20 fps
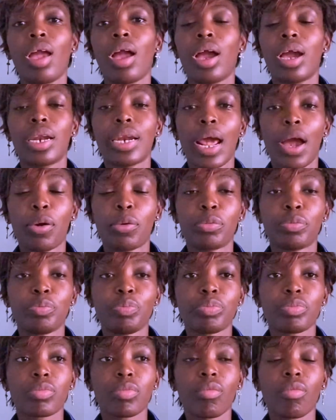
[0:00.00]
Now,
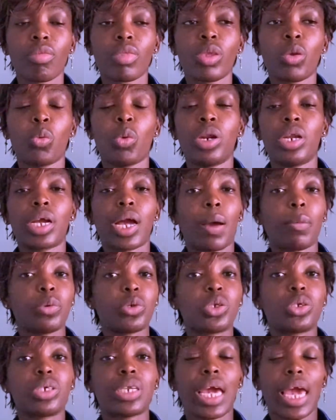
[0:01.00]
when it comes
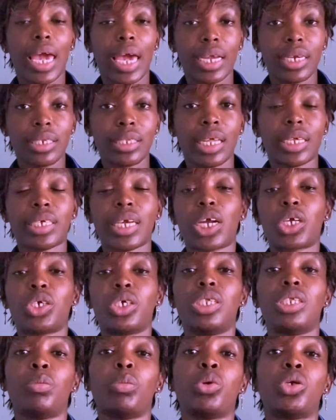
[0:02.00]
to the head, that's actually
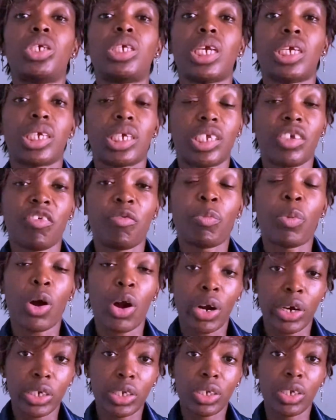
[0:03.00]
the most sensitive
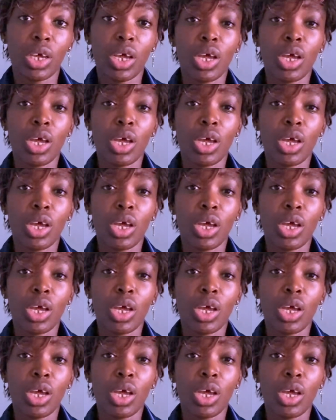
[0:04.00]
part.